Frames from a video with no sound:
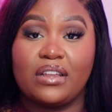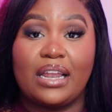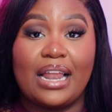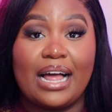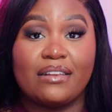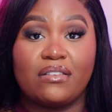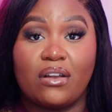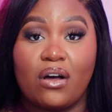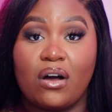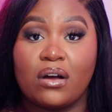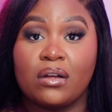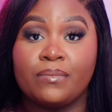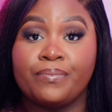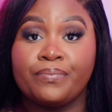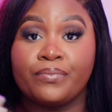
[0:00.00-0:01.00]
to last
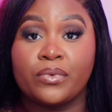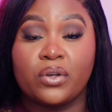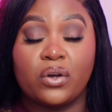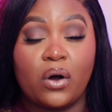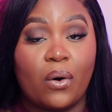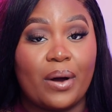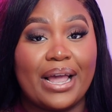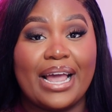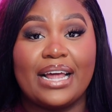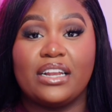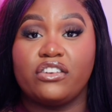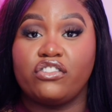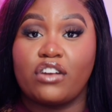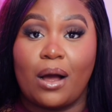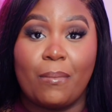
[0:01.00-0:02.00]
long, go ahead
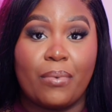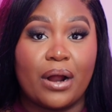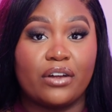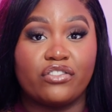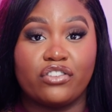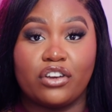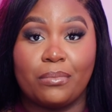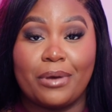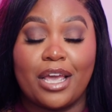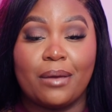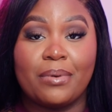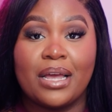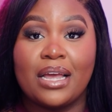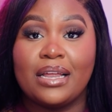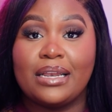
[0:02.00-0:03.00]
and shop Brown Sugar
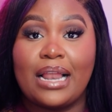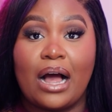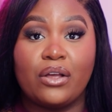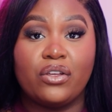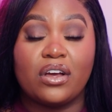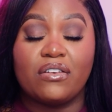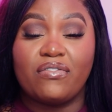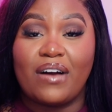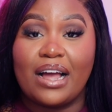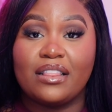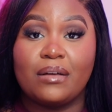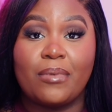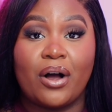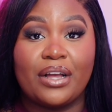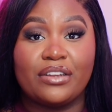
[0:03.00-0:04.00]
Babe. Now you can find
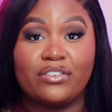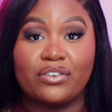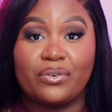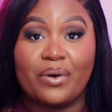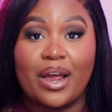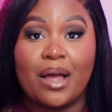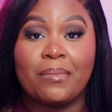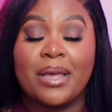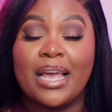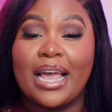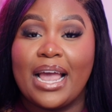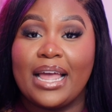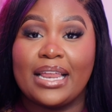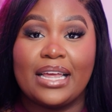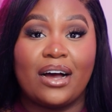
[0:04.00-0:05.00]
them on Instagram,
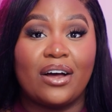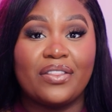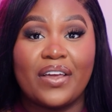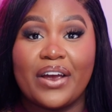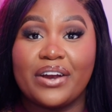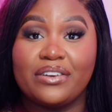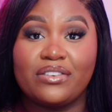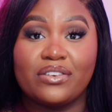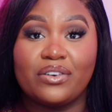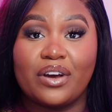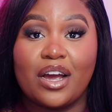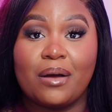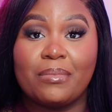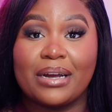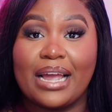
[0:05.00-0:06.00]
and on their
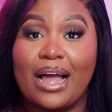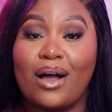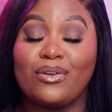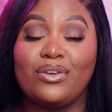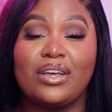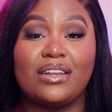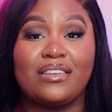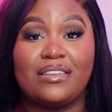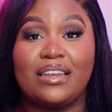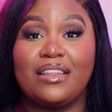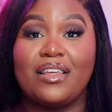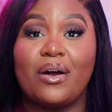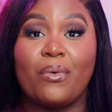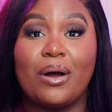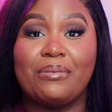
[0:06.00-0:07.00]
Instagram account, you can see
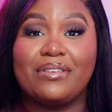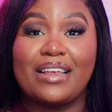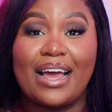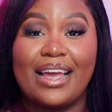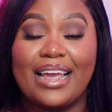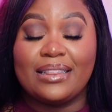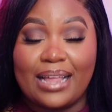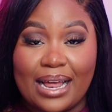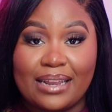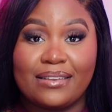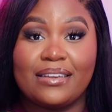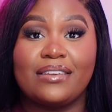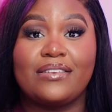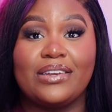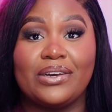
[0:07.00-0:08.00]
their website. That is
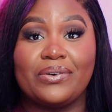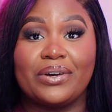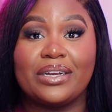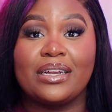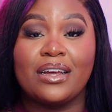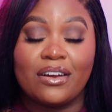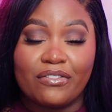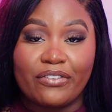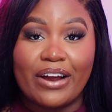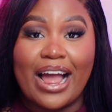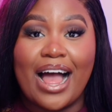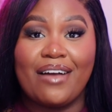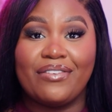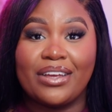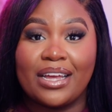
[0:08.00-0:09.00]
the secret for
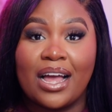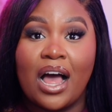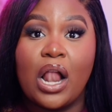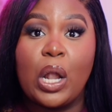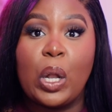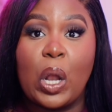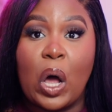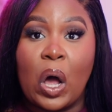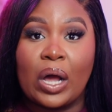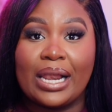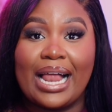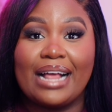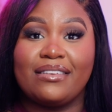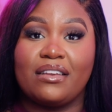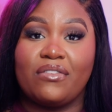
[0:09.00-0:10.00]
having long
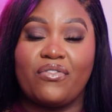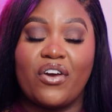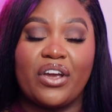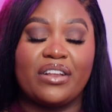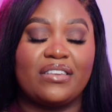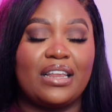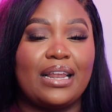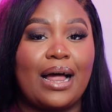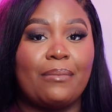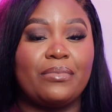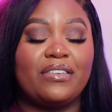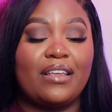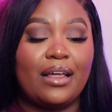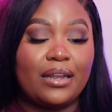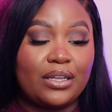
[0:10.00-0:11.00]
lasting fragrance. And I'm
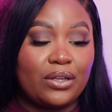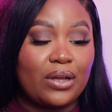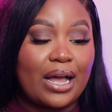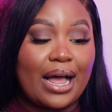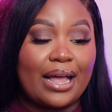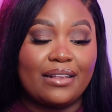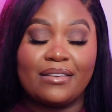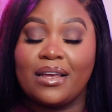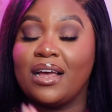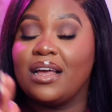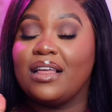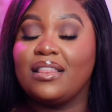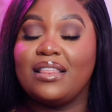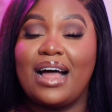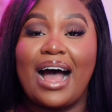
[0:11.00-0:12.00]
telling you guys
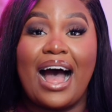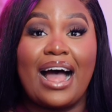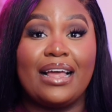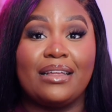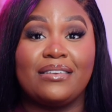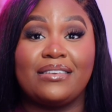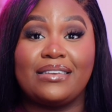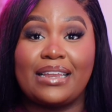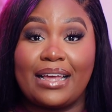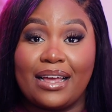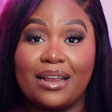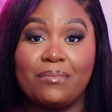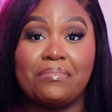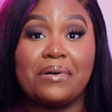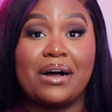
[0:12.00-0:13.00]
that I
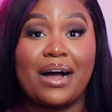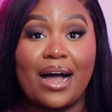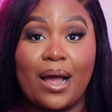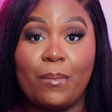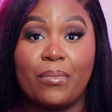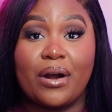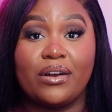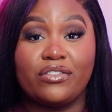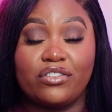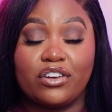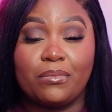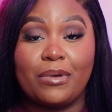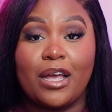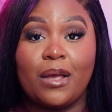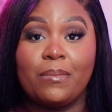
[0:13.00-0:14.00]
stand behind Brown
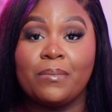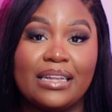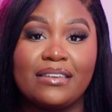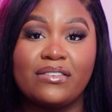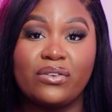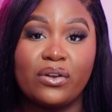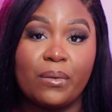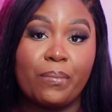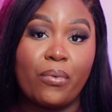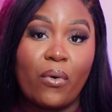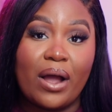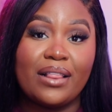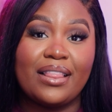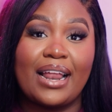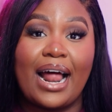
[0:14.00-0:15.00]
Sugar Babe. It's to the
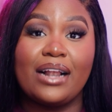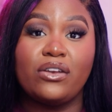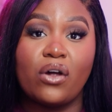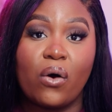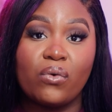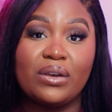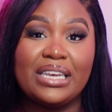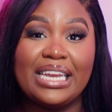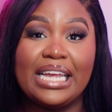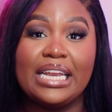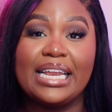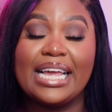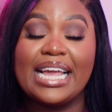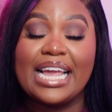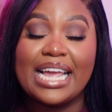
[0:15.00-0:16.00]
point that I don't
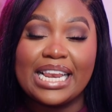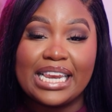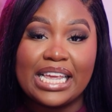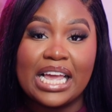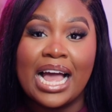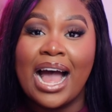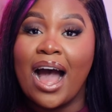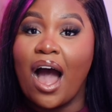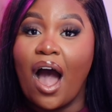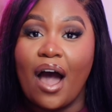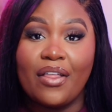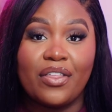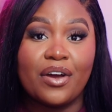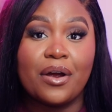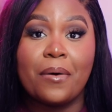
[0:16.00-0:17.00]
need any
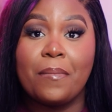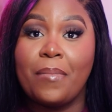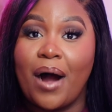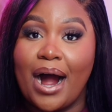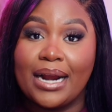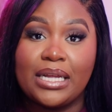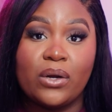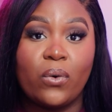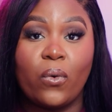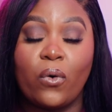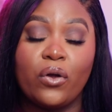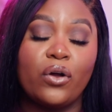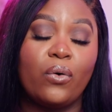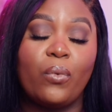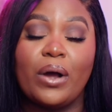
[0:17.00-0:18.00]
other body
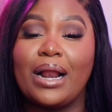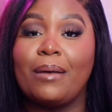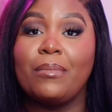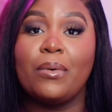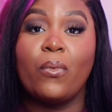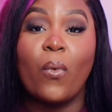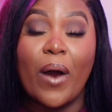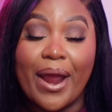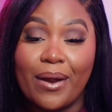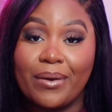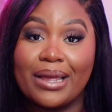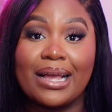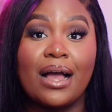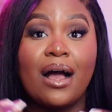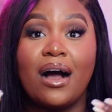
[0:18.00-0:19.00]
oil when I'm
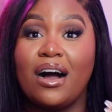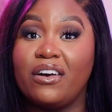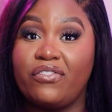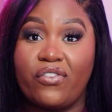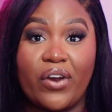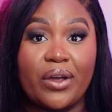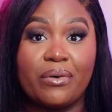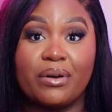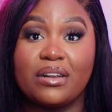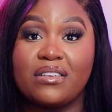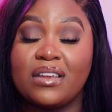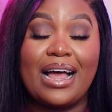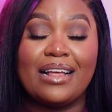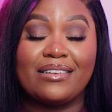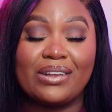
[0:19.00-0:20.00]
wearing a
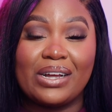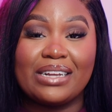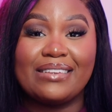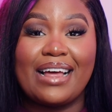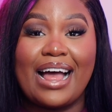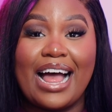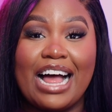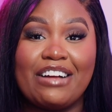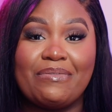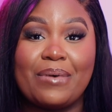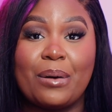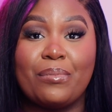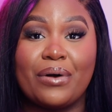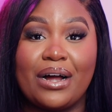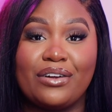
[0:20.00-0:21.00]
fragrance. As long as I have
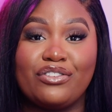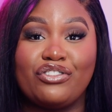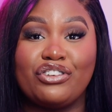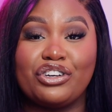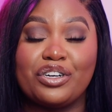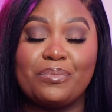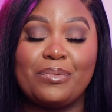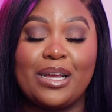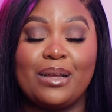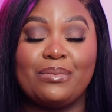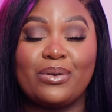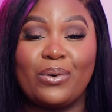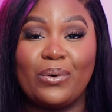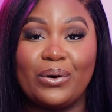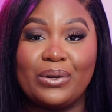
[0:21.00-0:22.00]
my Brown Sugar
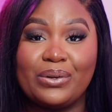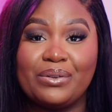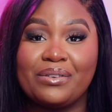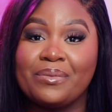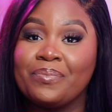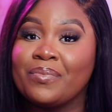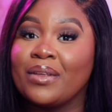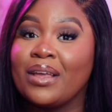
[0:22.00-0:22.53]
Babe's oils,